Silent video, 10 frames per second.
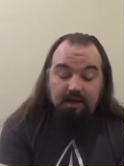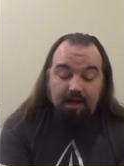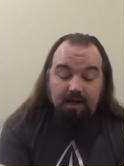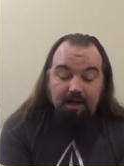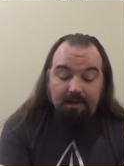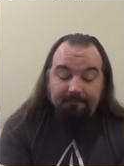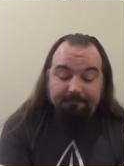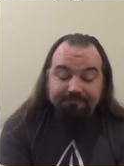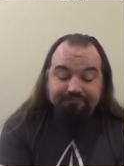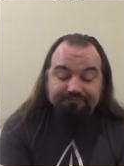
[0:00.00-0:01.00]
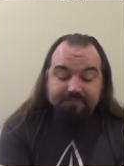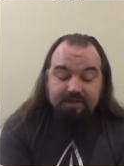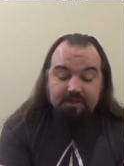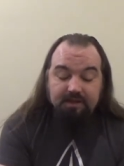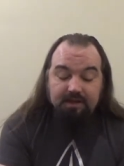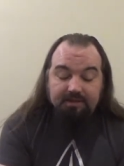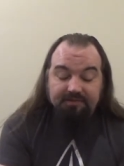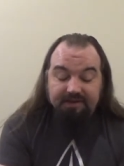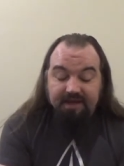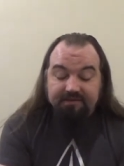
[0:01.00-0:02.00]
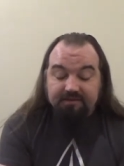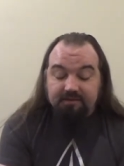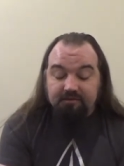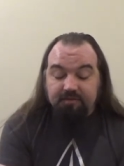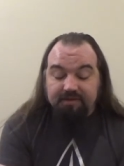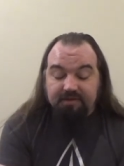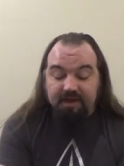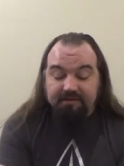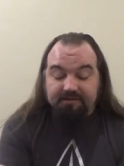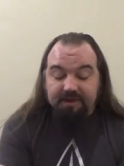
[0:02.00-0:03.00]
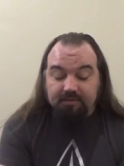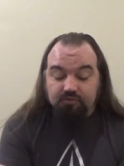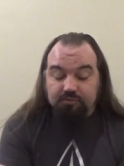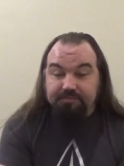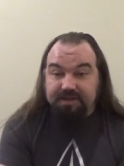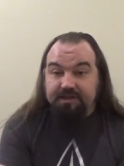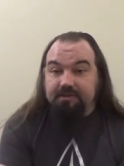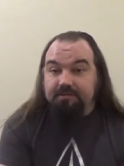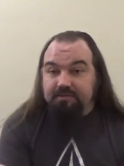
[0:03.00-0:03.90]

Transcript: Um, the next Deep Space Nine set would be